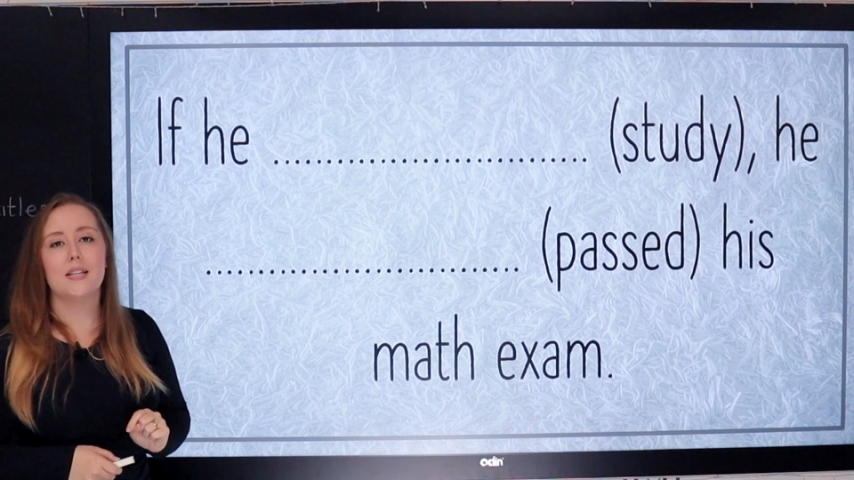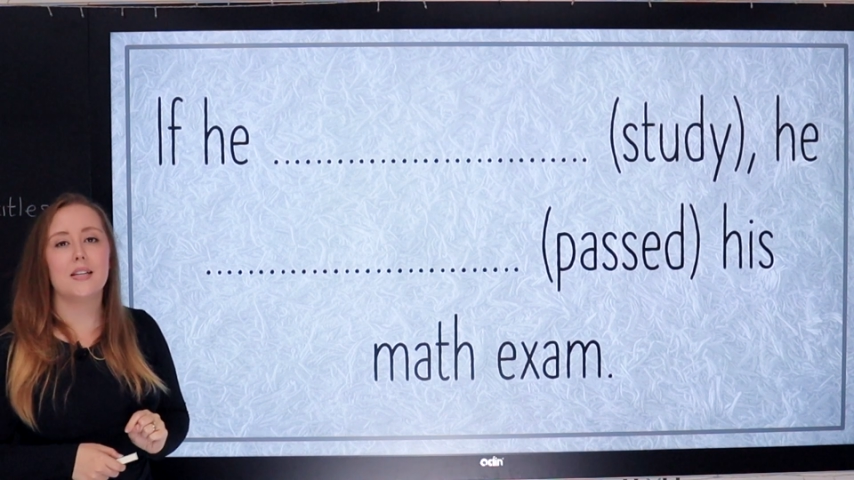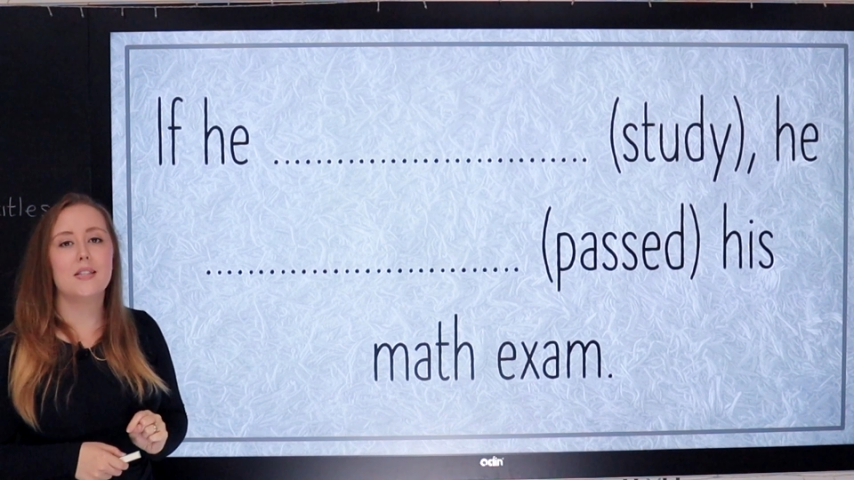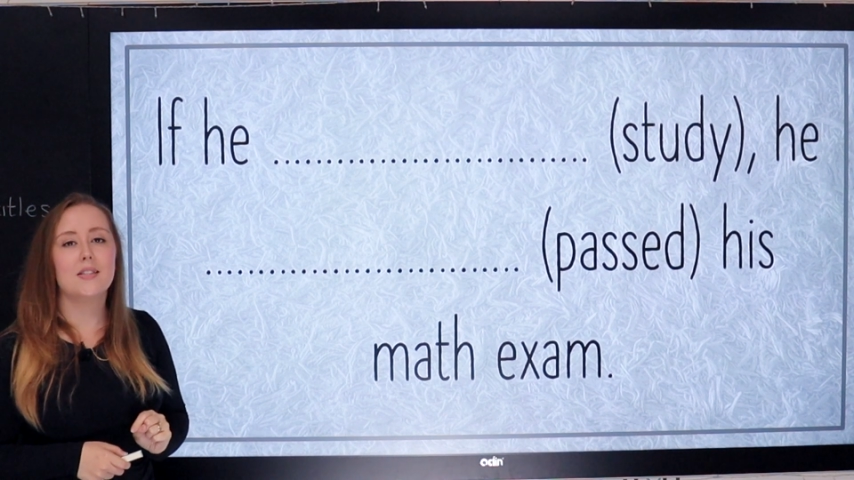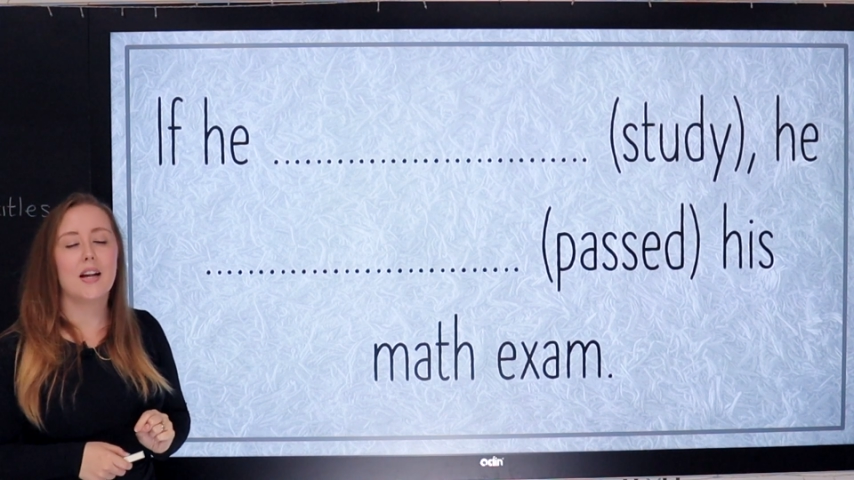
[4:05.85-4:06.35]

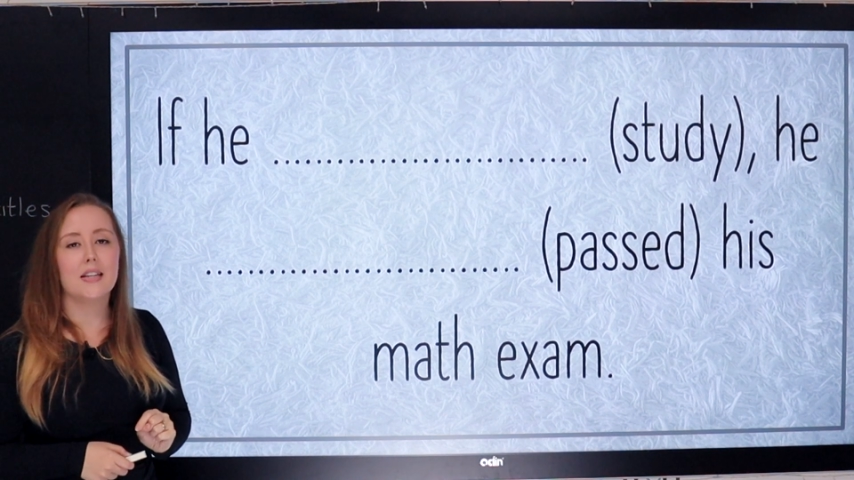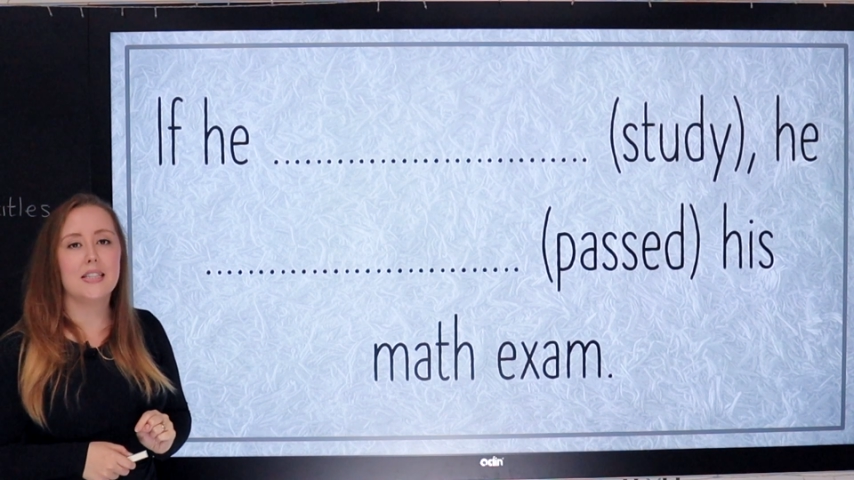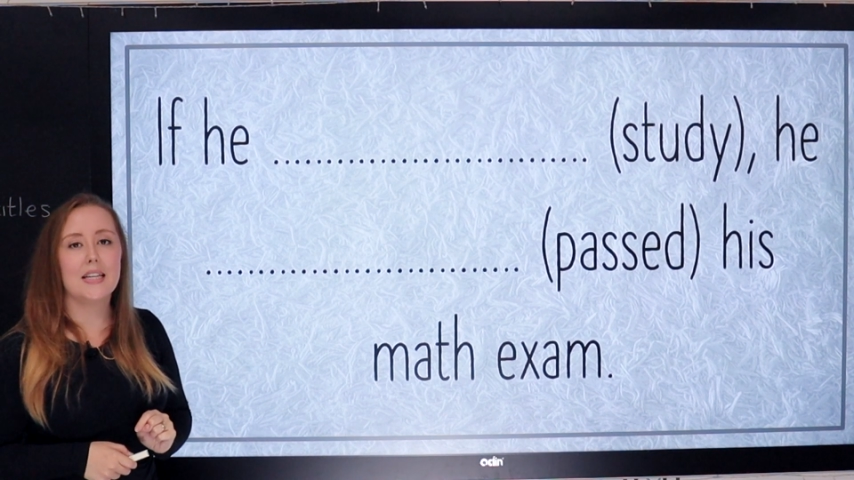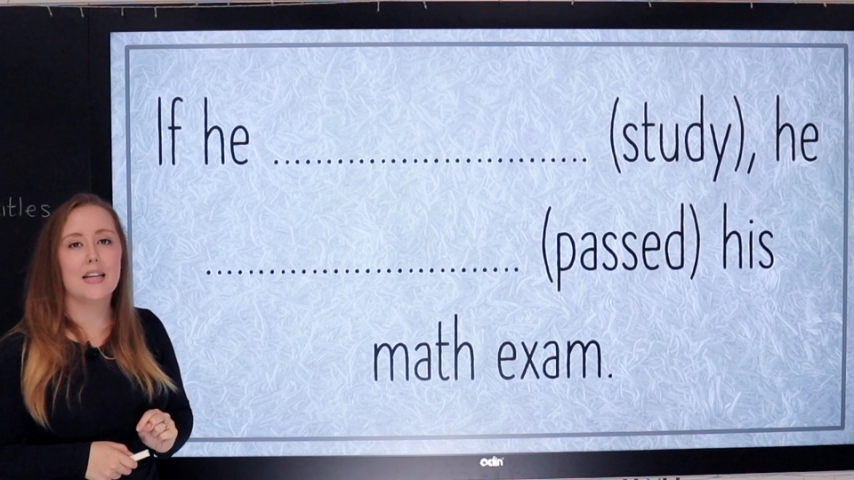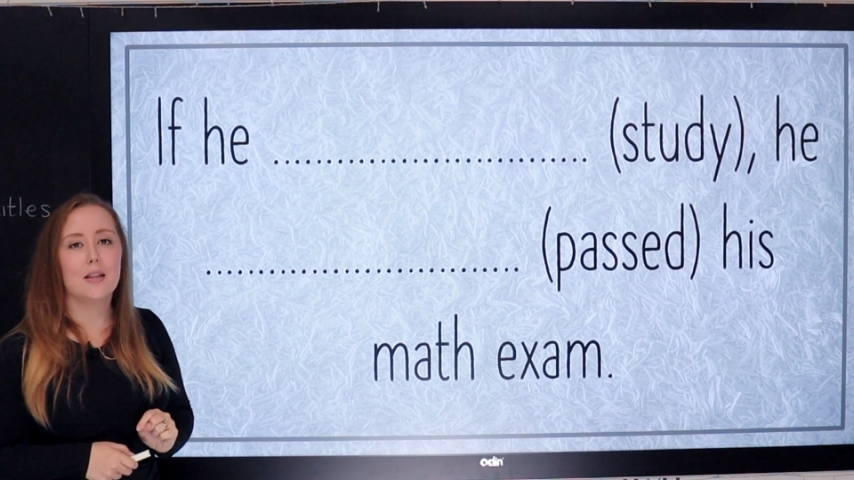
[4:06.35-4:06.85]
say
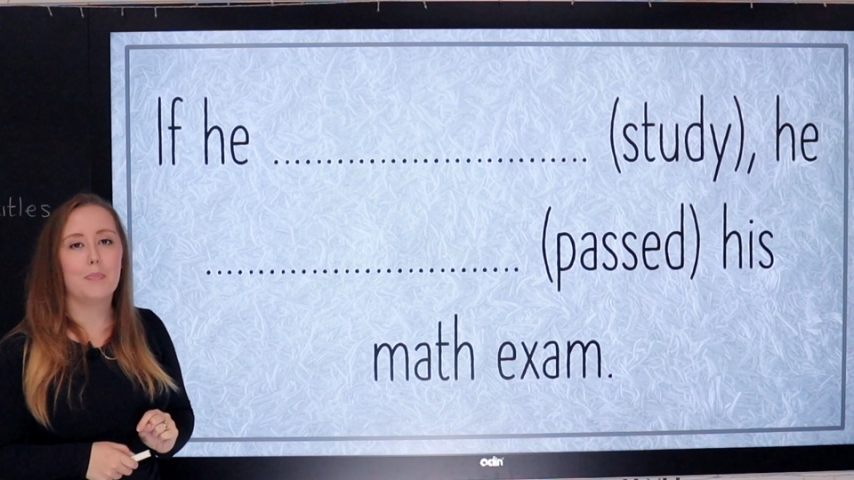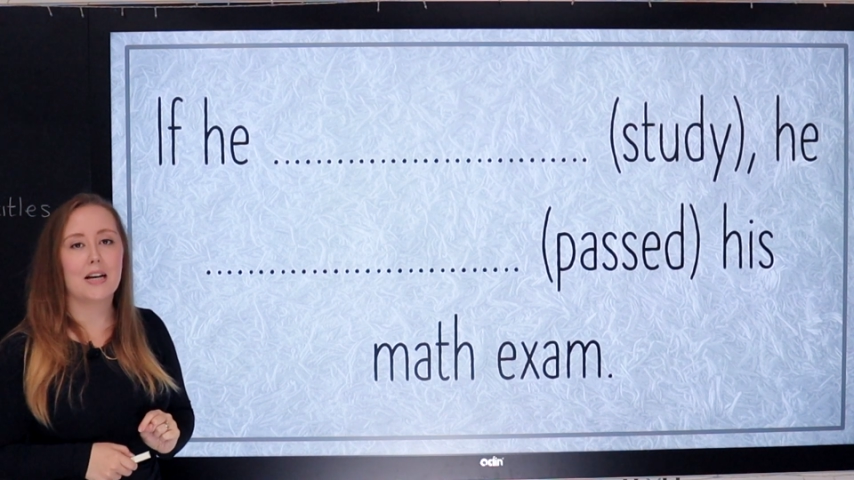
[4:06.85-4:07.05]
study in the